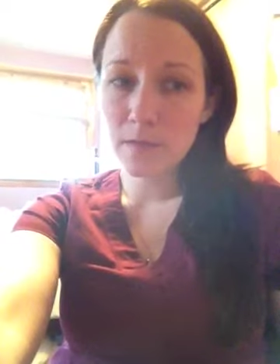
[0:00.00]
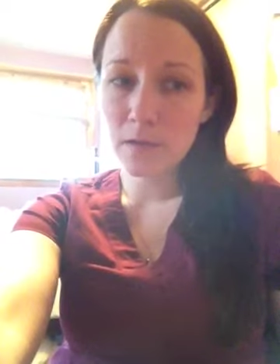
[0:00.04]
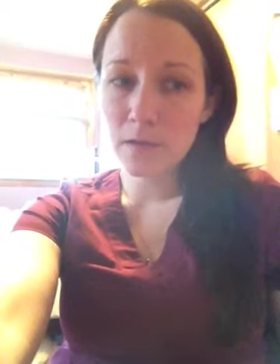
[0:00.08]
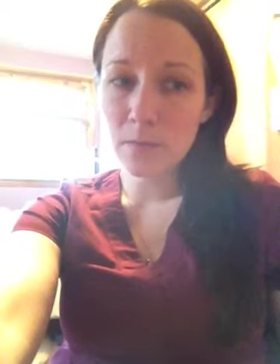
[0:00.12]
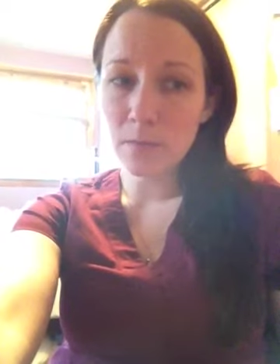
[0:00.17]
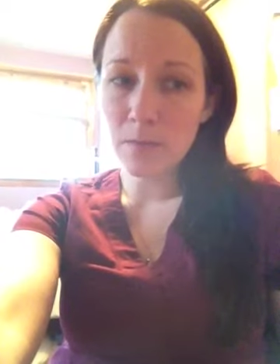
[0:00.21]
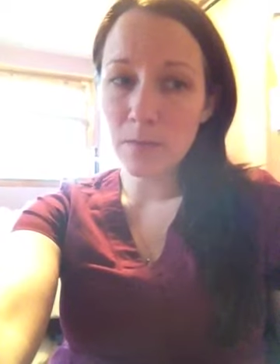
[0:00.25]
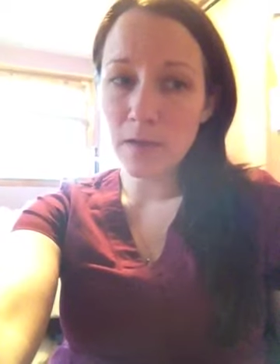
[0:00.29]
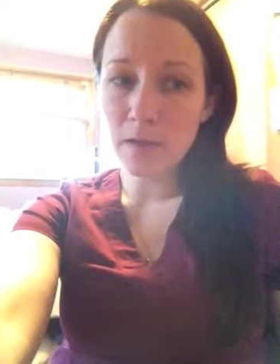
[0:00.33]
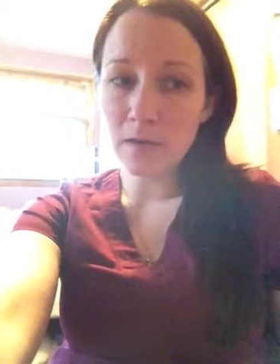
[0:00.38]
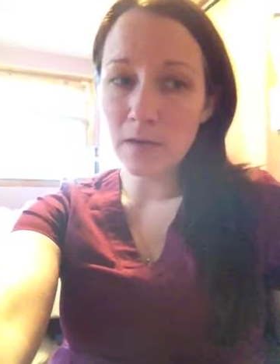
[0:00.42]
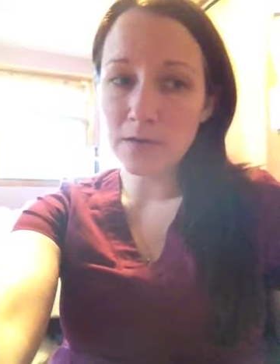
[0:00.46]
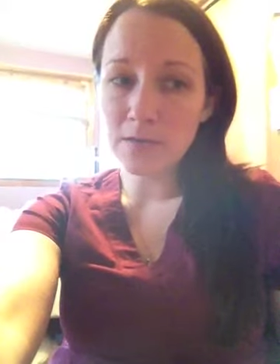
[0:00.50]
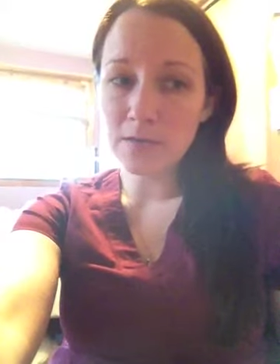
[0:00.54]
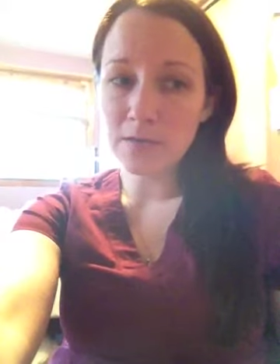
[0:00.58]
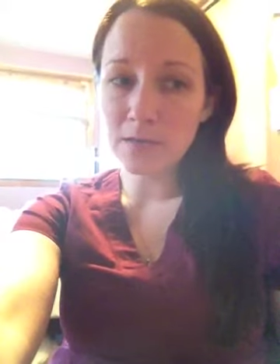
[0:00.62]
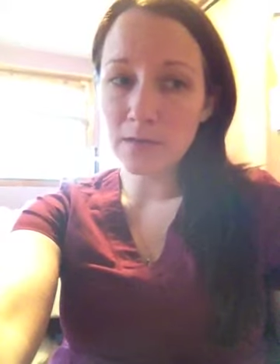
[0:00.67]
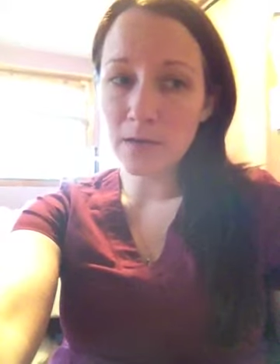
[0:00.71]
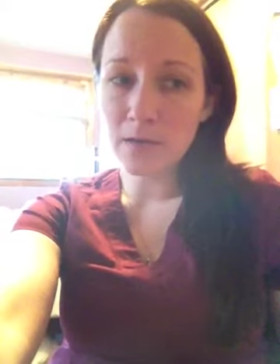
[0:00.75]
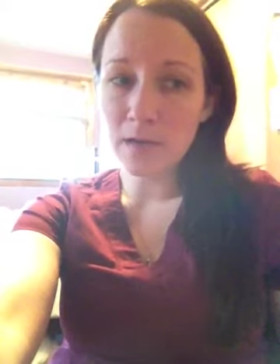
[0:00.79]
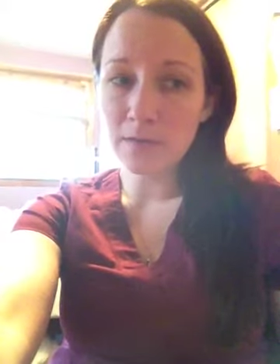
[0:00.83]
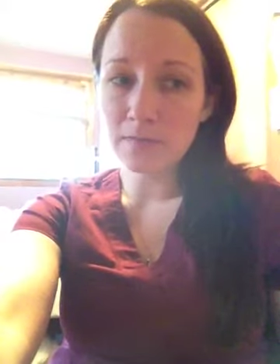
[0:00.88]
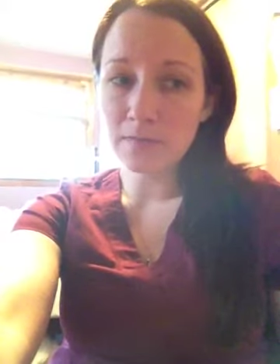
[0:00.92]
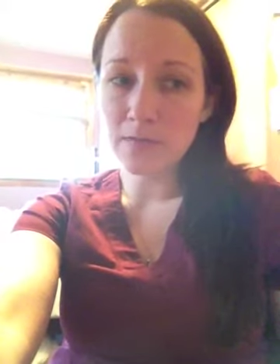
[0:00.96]
may
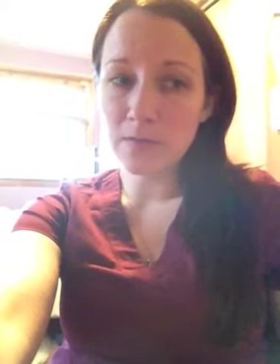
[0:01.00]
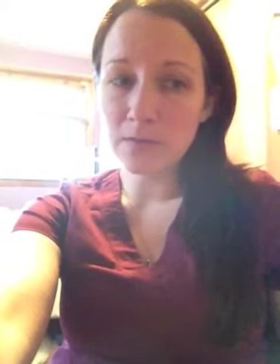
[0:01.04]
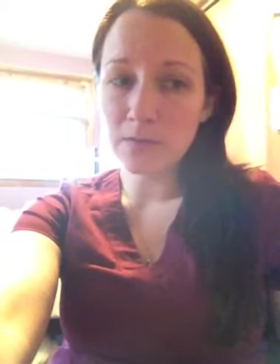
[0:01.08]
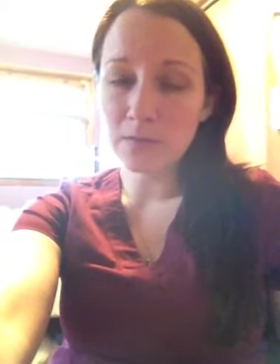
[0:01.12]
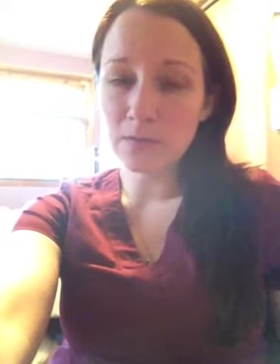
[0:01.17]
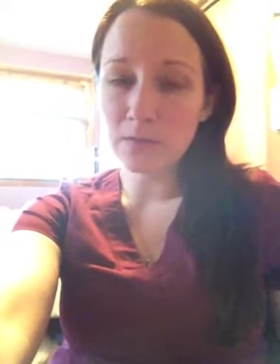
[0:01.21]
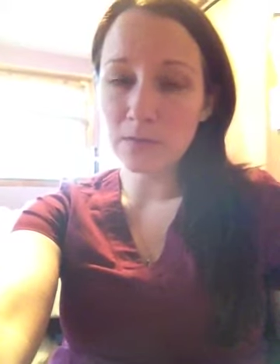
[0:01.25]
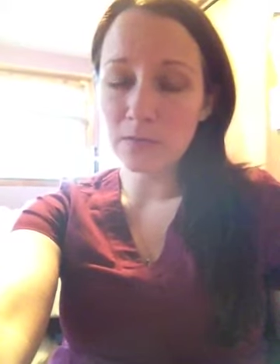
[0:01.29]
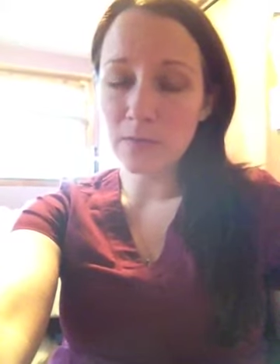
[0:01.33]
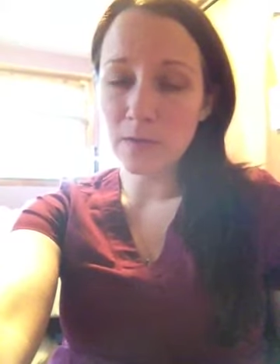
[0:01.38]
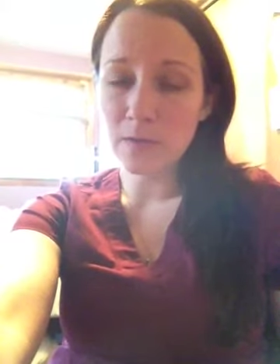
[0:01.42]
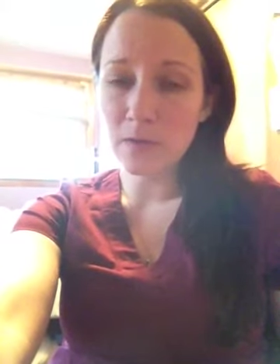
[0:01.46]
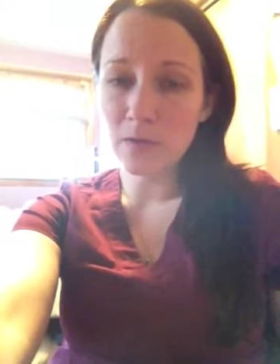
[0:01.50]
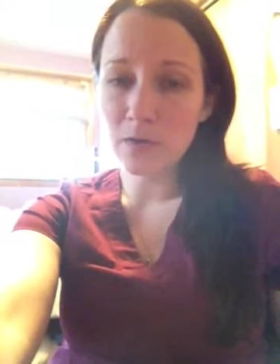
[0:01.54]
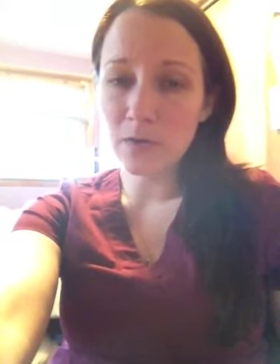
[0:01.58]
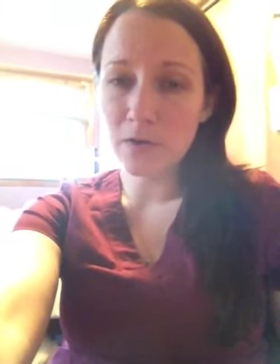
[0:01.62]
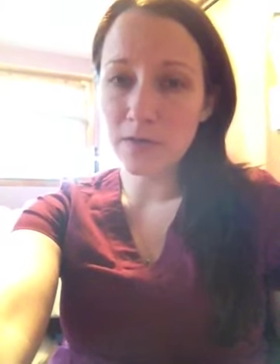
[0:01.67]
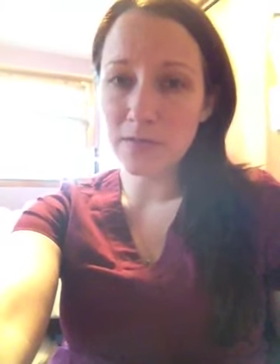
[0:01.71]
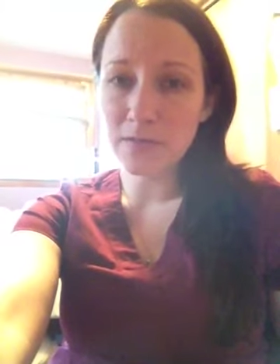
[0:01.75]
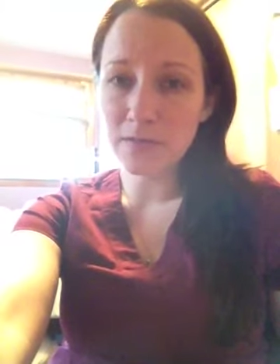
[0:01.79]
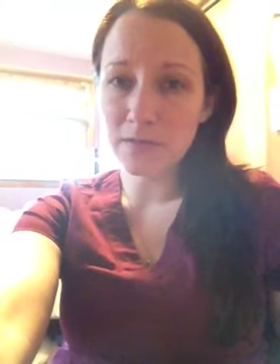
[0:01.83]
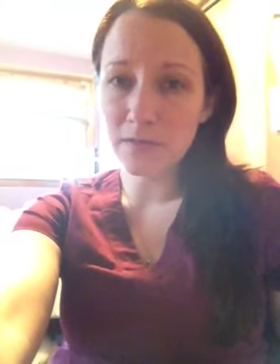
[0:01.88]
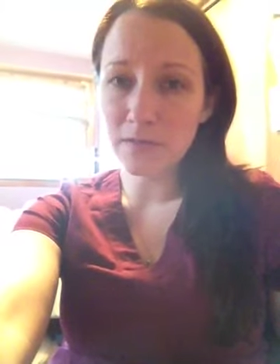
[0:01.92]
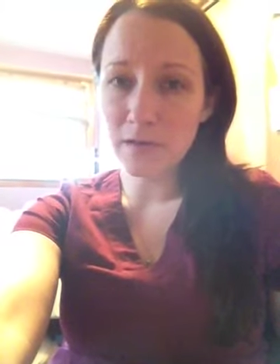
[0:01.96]
also have to
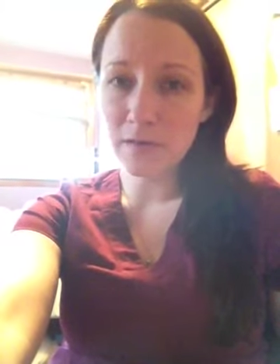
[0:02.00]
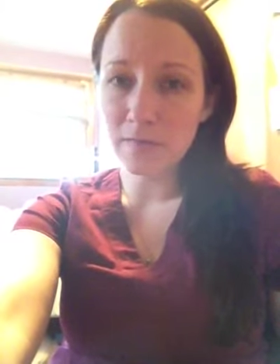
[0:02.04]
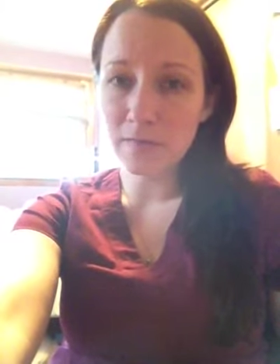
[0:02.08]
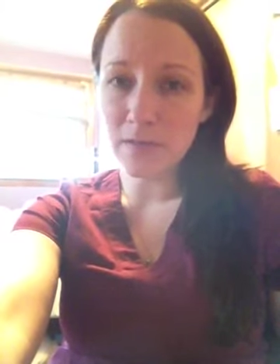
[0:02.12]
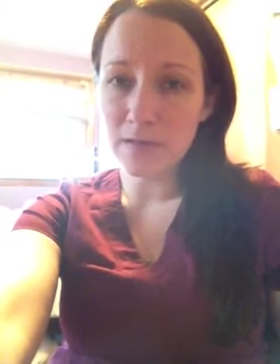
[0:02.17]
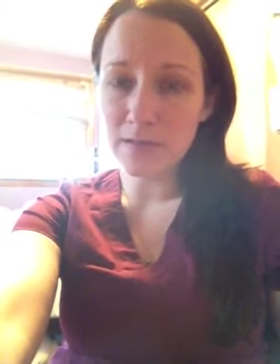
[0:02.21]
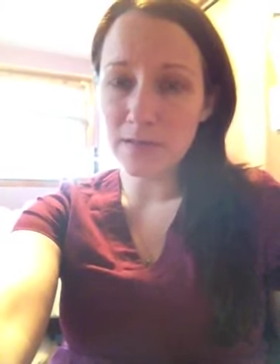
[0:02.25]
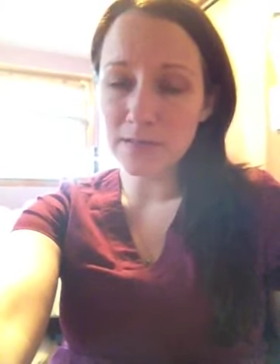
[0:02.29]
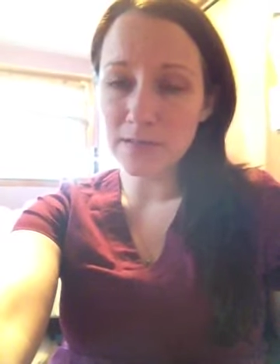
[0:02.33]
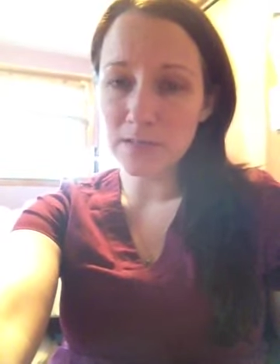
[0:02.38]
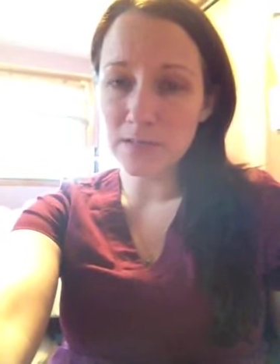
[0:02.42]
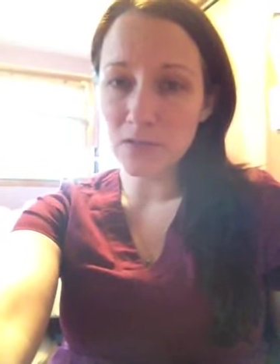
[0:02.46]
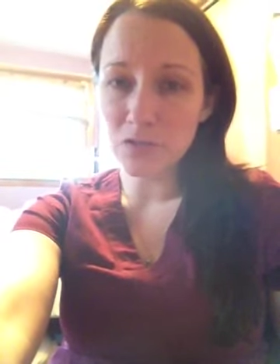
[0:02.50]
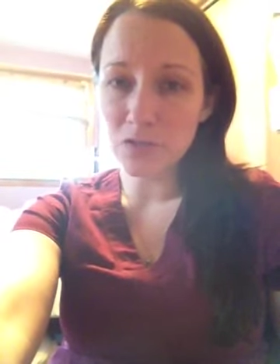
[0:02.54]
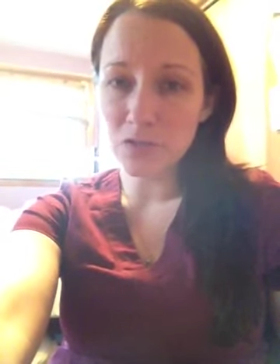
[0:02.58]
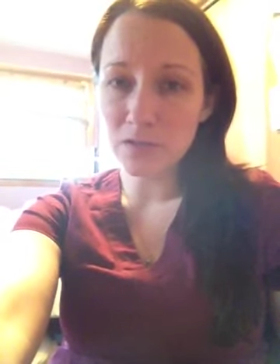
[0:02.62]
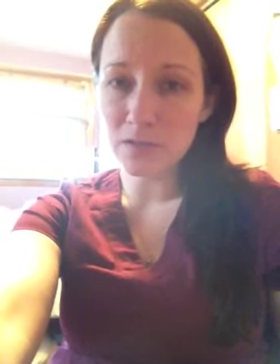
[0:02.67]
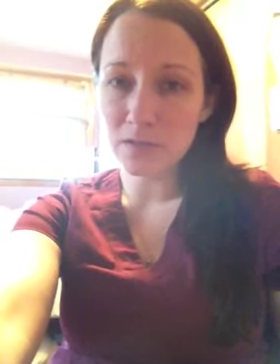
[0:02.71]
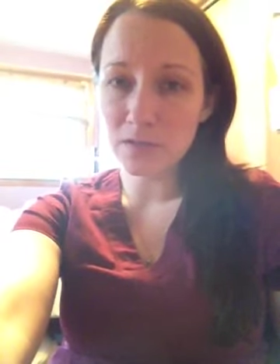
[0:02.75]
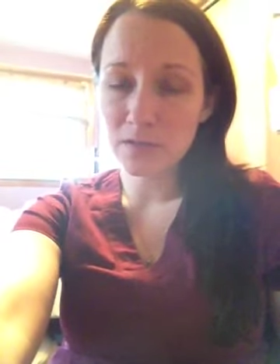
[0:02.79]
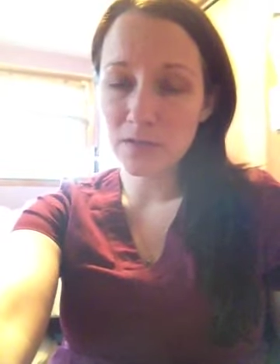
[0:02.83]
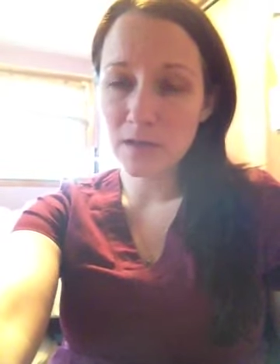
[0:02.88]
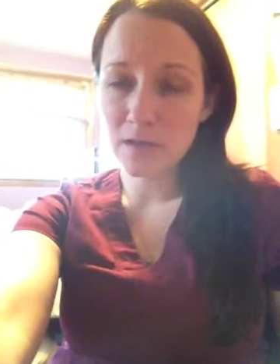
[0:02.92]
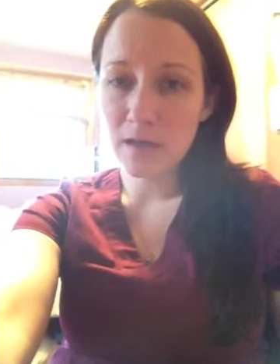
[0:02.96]
increase the rate of anesthesia,